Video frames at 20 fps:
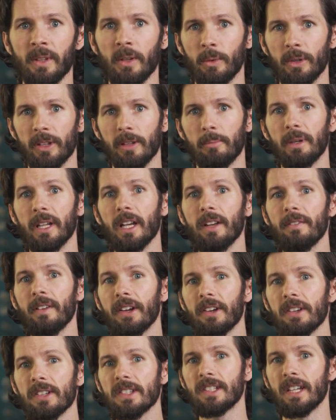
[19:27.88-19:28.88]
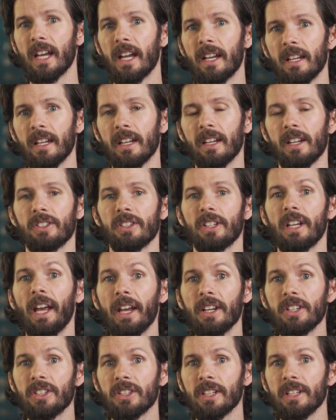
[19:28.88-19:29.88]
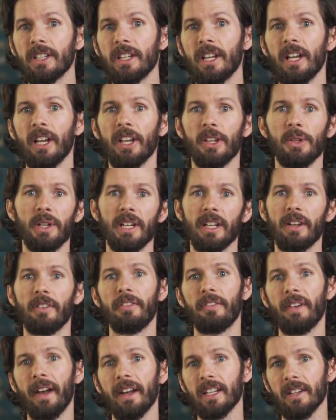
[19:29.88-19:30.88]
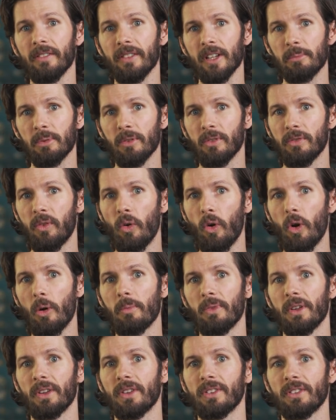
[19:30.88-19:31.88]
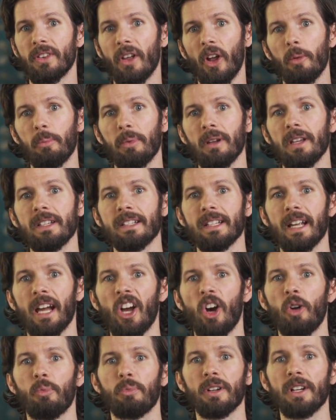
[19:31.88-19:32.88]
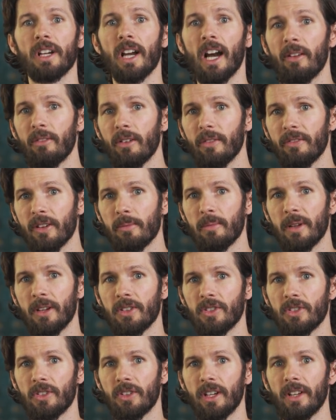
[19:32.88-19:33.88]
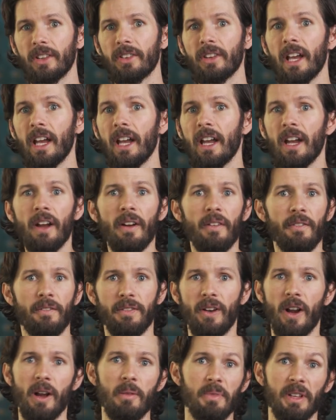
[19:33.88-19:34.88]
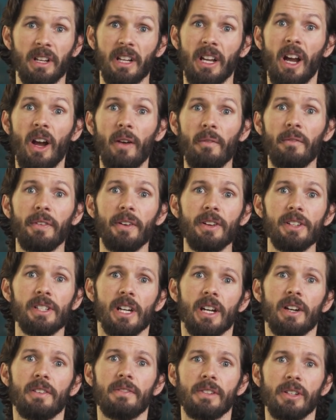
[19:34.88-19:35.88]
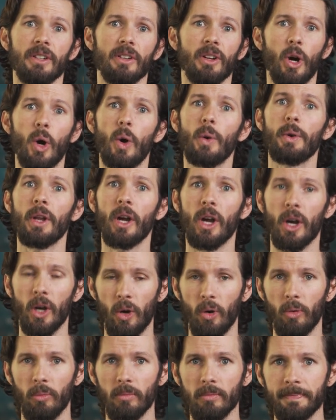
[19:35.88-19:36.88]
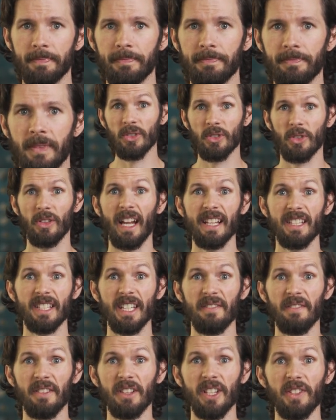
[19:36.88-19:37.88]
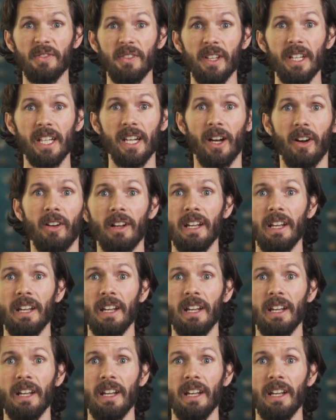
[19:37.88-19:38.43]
With a bit of understanding and education, you can effectively perform this therapy to help recover from injuries from the comfort of your own home. So that's it for this video.